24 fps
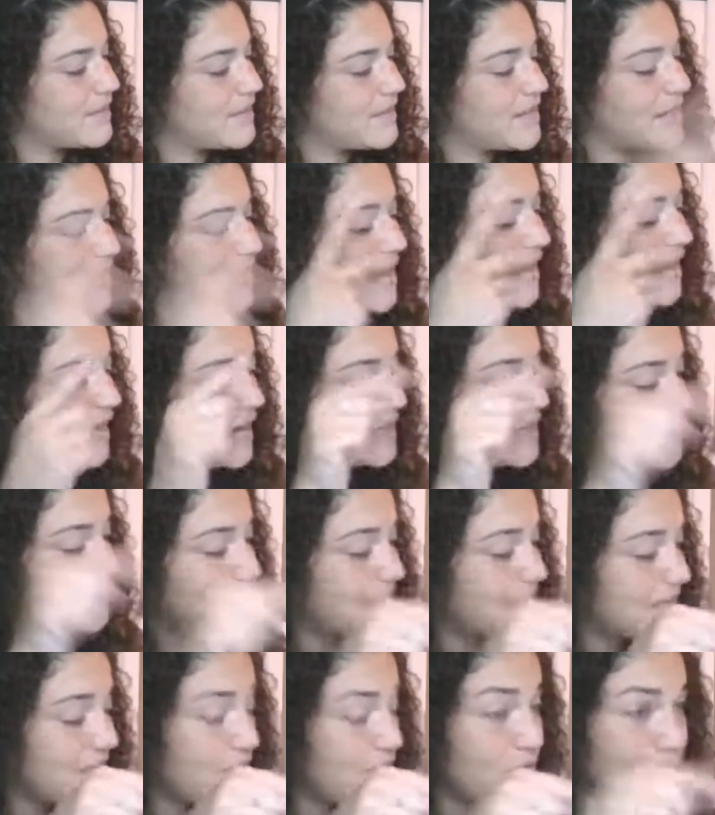Can I
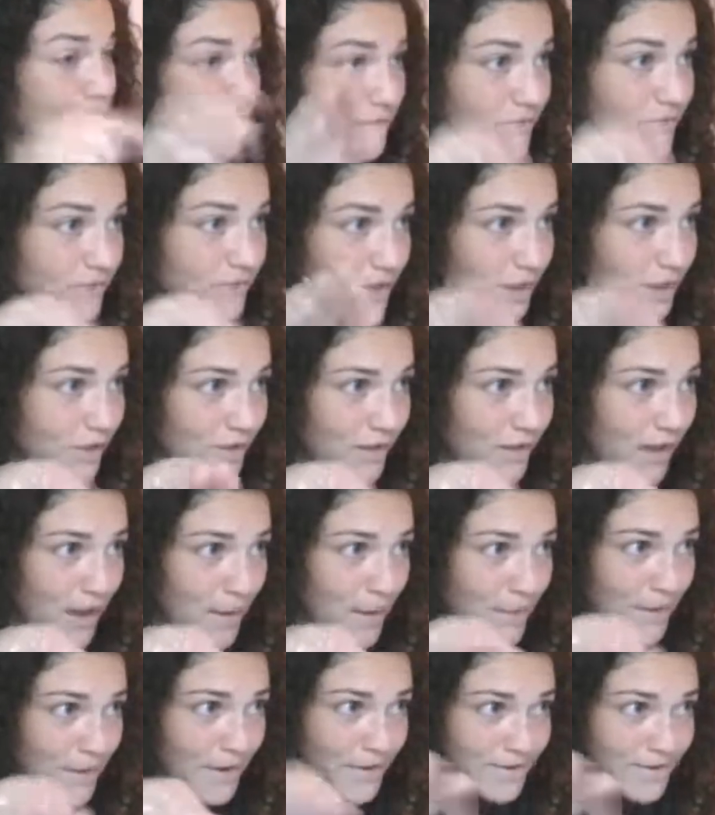see you flutter like a
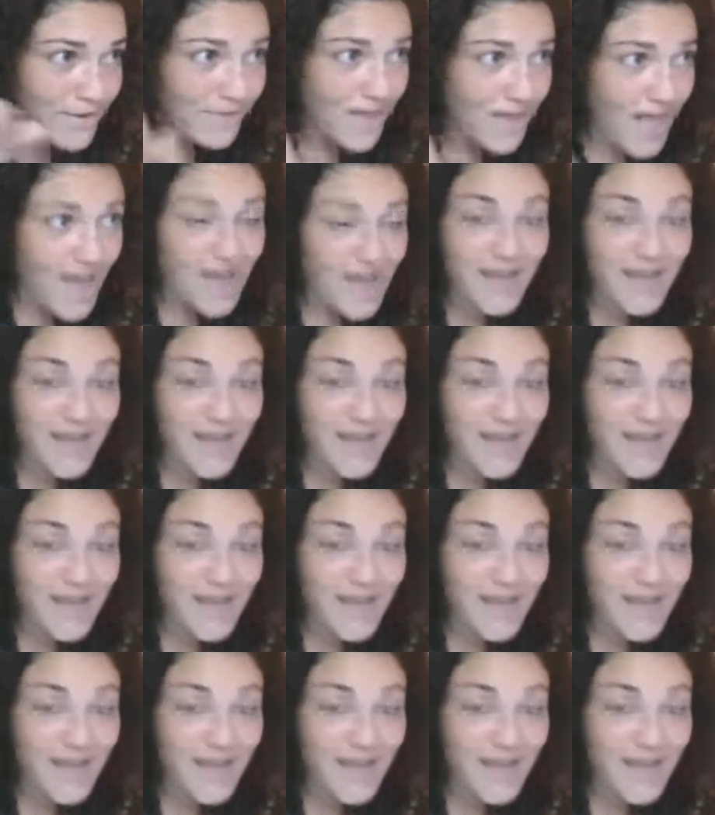butterfly?